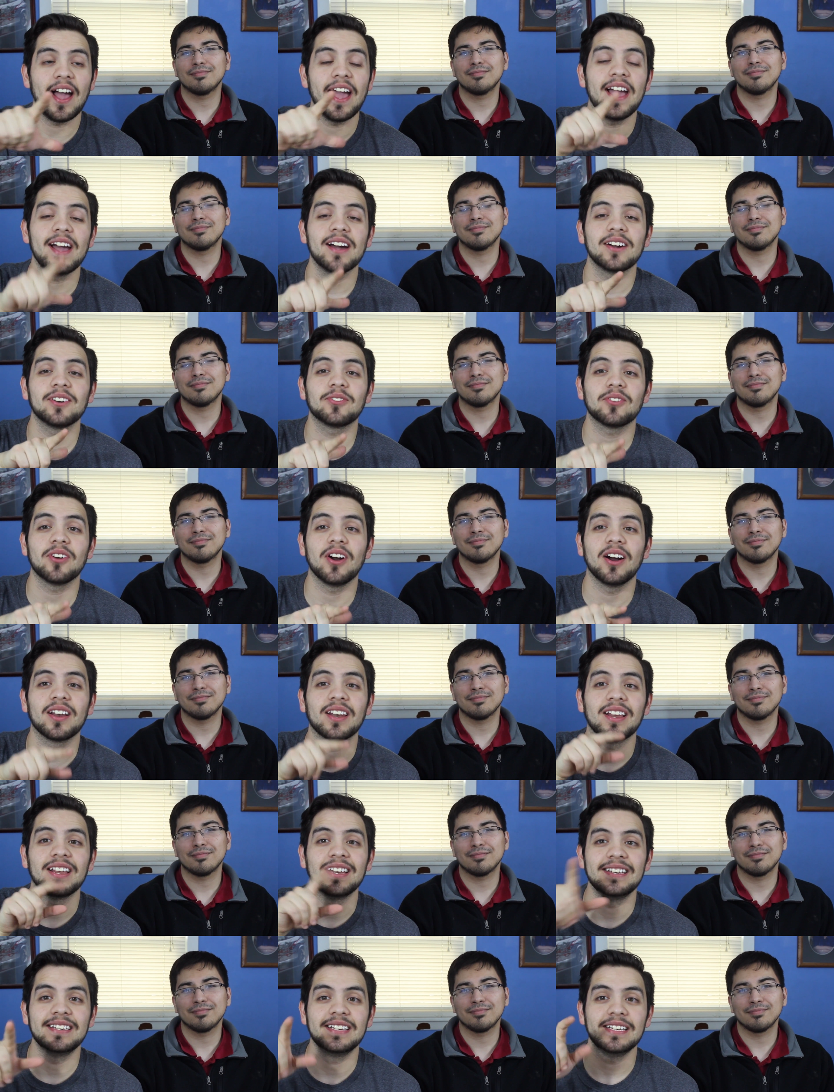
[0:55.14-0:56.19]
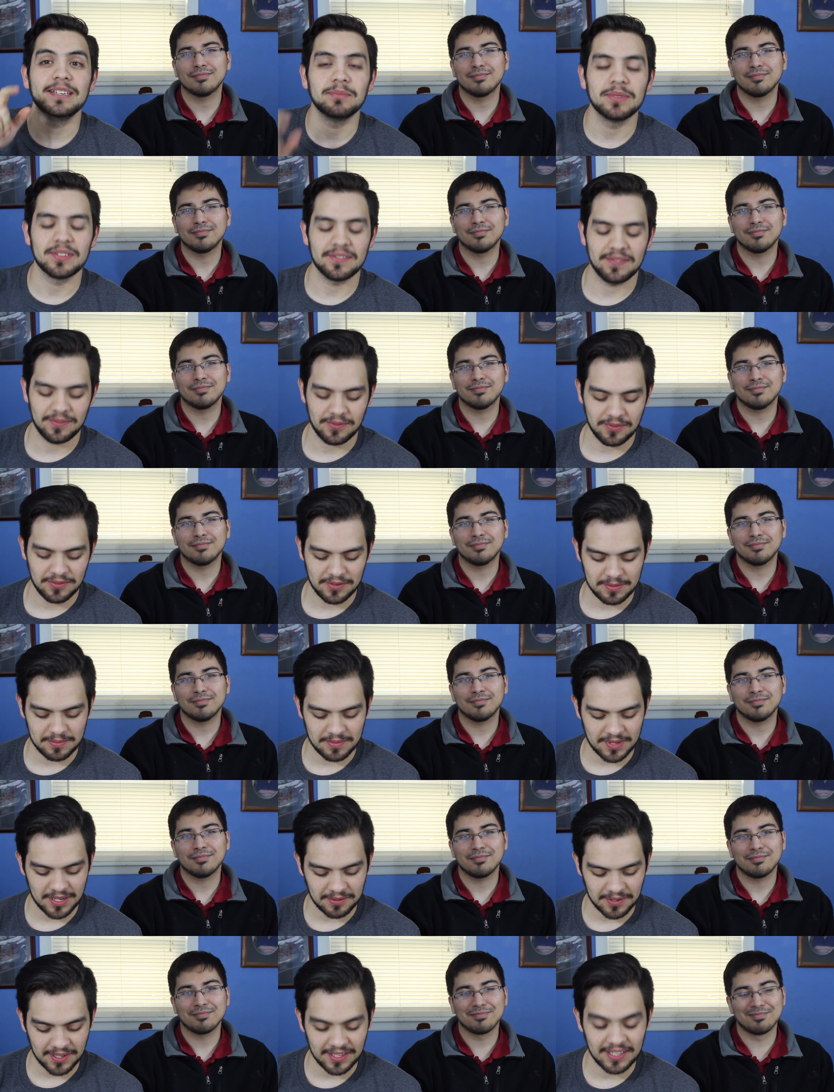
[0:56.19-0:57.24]
Speaker 1: Angron, demon form.
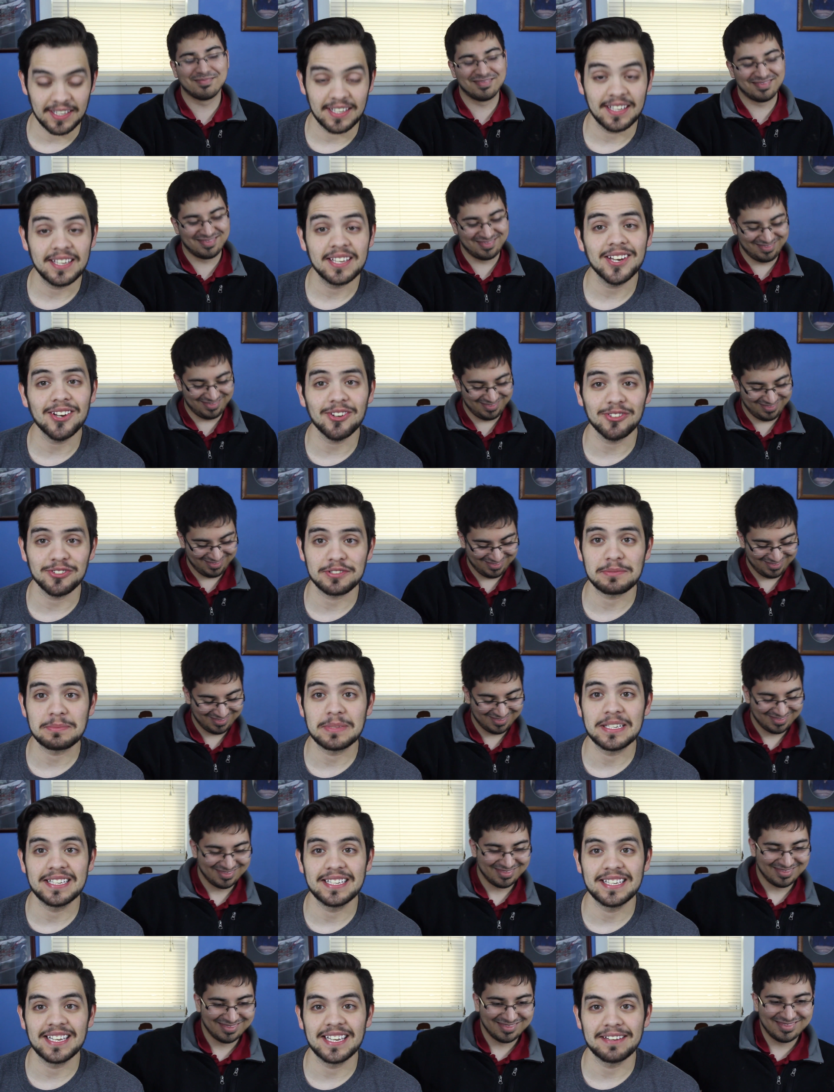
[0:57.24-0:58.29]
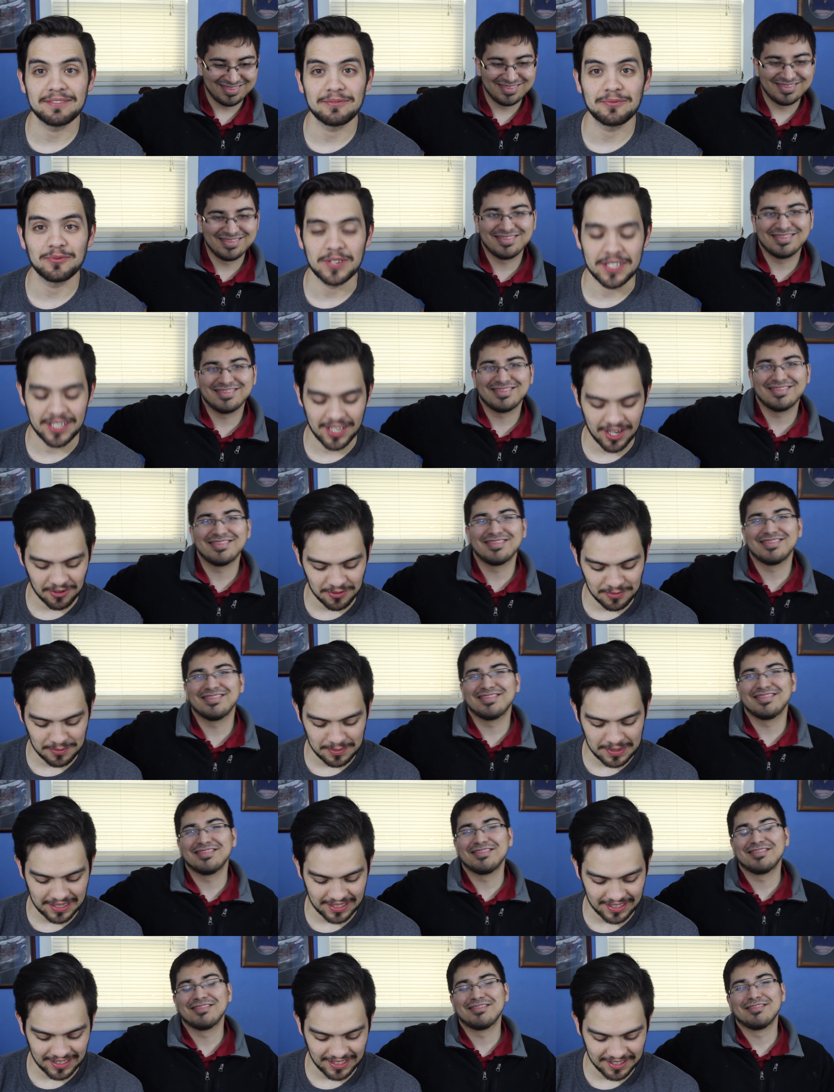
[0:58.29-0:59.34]
That way he kills me and we don't
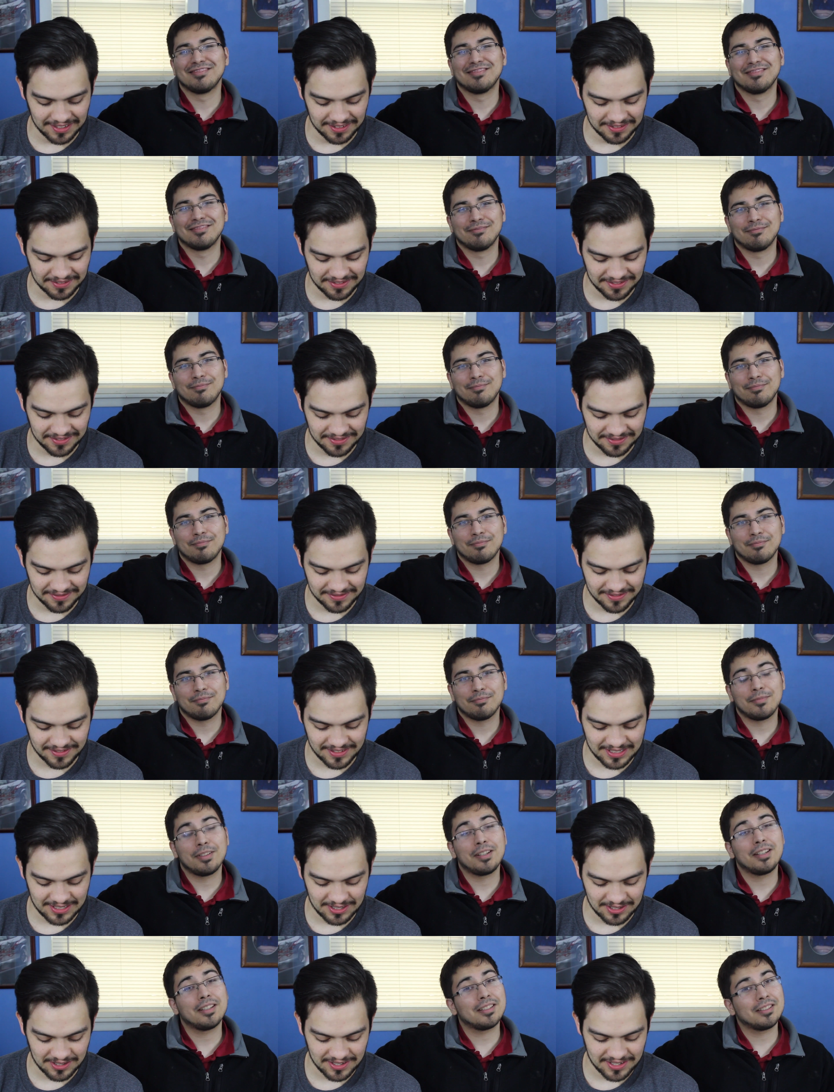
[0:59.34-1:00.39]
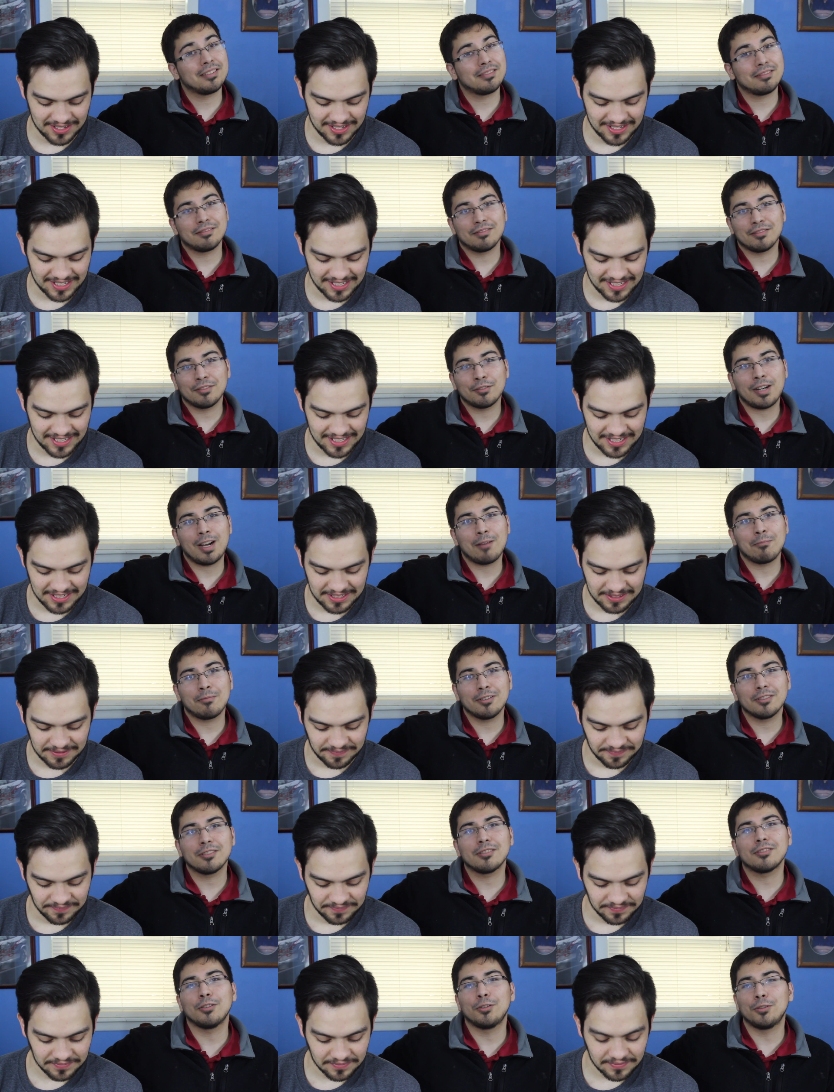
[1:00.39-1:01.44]
make love.
Speaker 2: But he can grab your
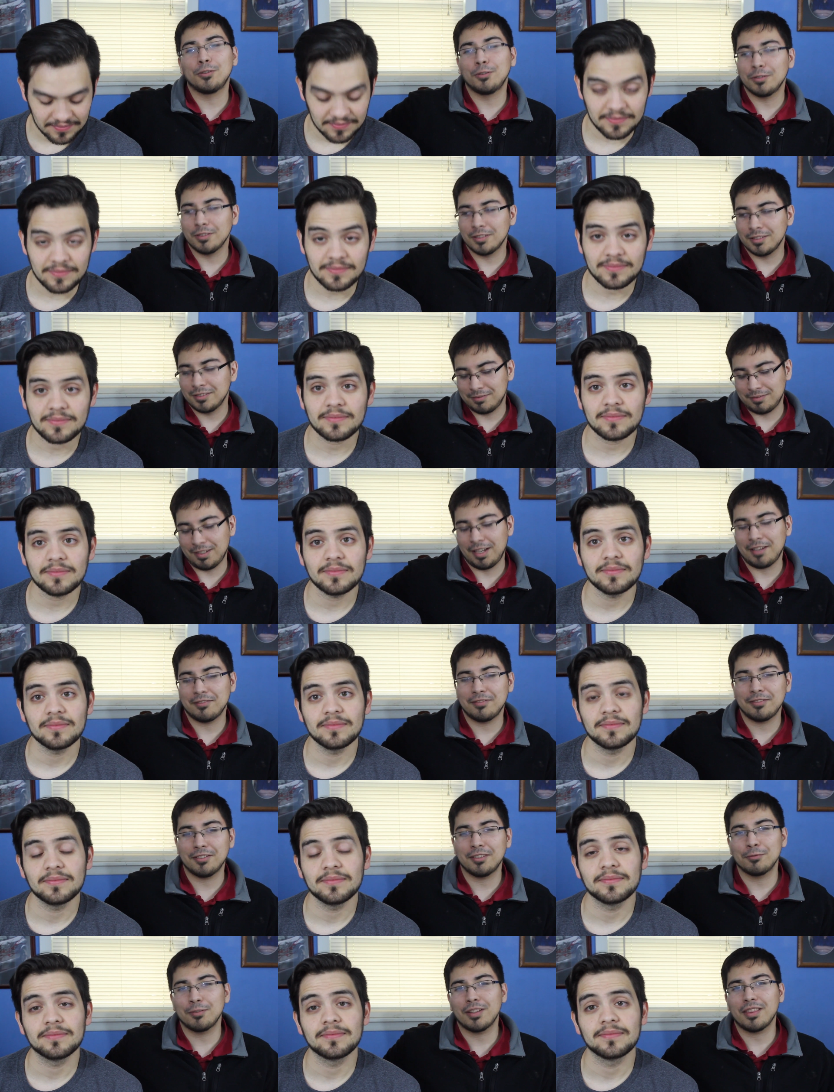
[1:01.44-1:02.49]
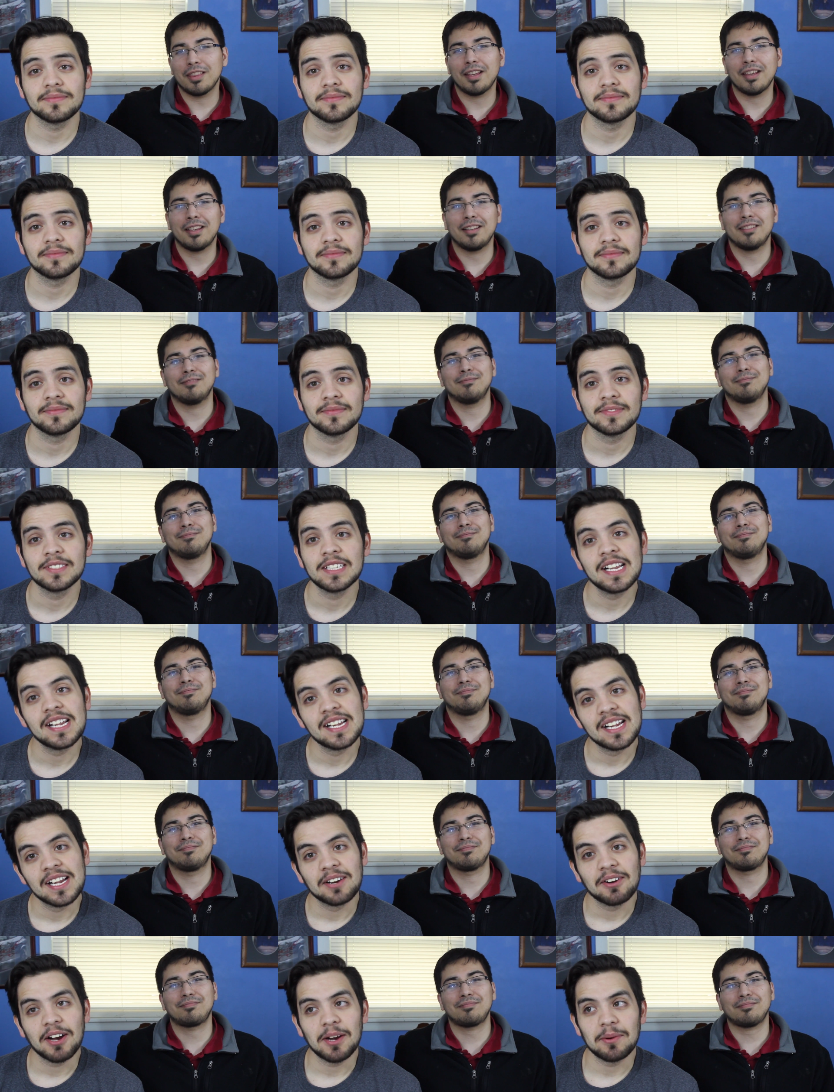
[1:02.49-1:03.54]
soul and have fun with that.
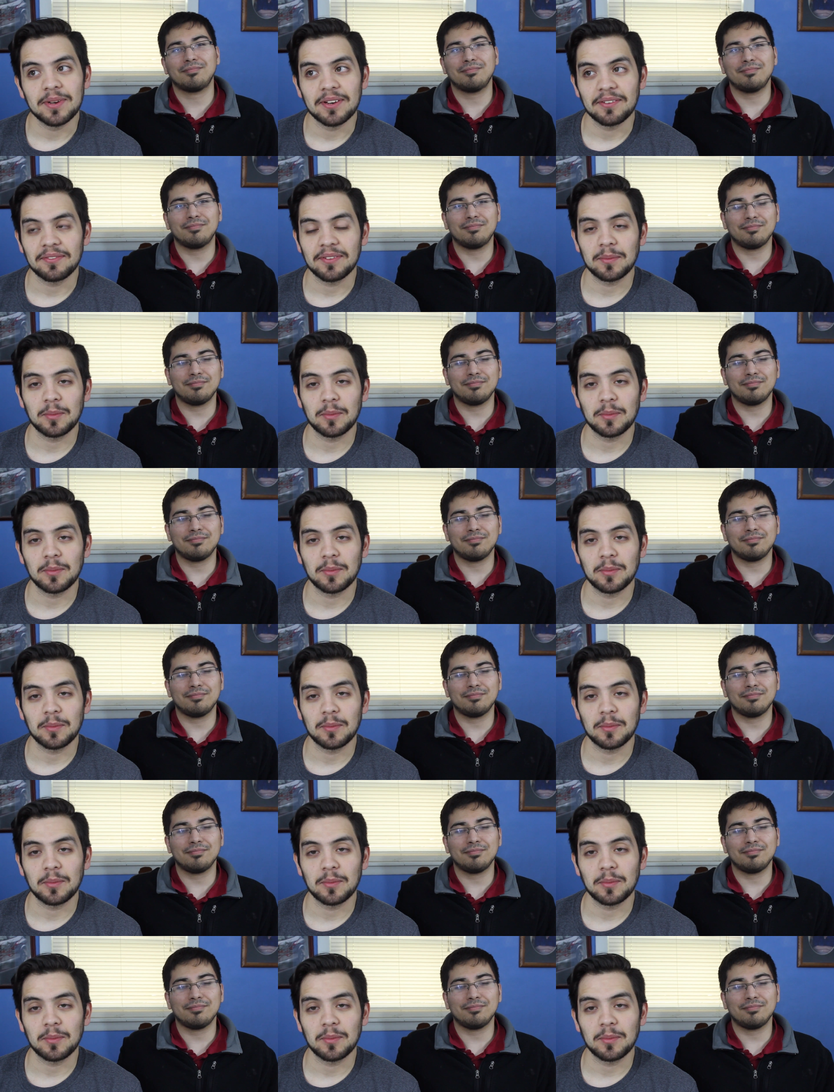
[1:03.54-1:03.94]
Speaker 1: I mean, if